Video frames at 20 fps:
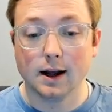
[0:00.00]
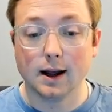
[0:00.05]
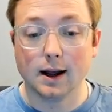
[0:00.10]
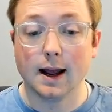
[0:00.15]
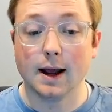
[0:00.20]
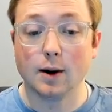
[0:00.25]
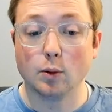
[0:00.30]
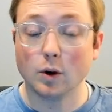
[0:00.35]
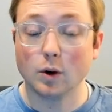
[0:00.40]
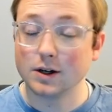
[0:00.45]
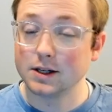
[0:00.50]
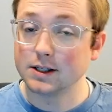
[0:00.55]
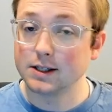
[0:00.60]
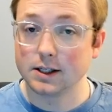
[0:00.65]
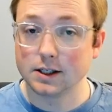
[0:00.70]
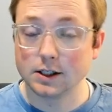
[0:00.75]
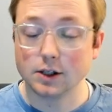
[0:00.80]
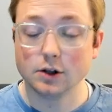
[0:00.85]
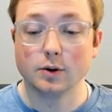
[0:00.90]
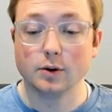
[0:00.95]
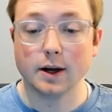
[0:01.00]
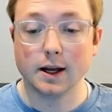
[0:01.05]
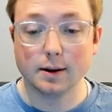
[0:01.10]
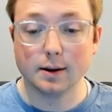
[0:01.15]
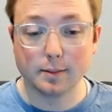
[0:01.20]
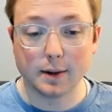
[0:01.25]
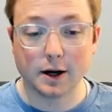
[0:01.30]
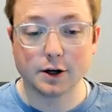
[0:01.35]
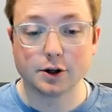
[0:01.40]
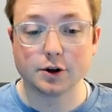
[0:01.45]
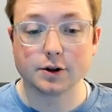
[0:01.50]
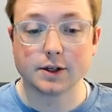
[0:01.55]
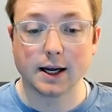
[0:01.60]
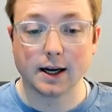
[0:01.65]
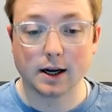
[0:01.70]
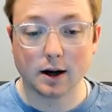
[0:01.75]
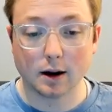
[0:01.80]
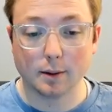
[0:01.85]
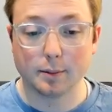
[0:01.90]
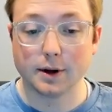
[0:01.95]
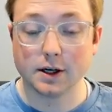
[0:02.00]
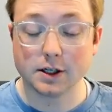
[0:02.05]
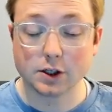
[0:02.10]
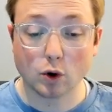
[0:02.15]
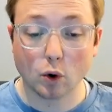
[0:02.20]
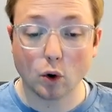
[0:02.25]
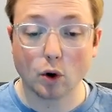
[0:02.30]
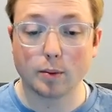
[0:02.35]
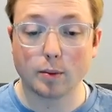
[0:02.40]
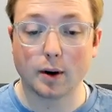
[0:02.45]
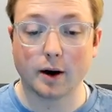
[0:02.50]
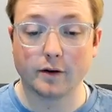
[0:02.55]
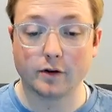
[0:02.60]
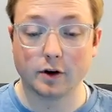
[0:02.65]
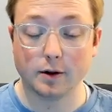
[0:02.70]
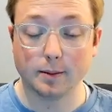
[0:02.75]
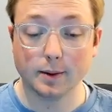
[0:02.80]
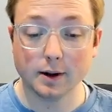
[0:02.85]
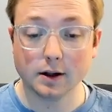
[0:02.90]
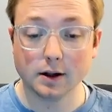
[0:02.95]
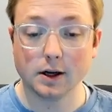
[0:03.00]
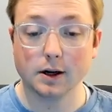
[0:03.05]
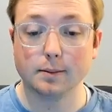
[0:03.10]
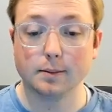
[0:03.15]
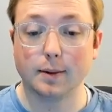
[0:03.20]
And what does this do? It measures a company's core profitability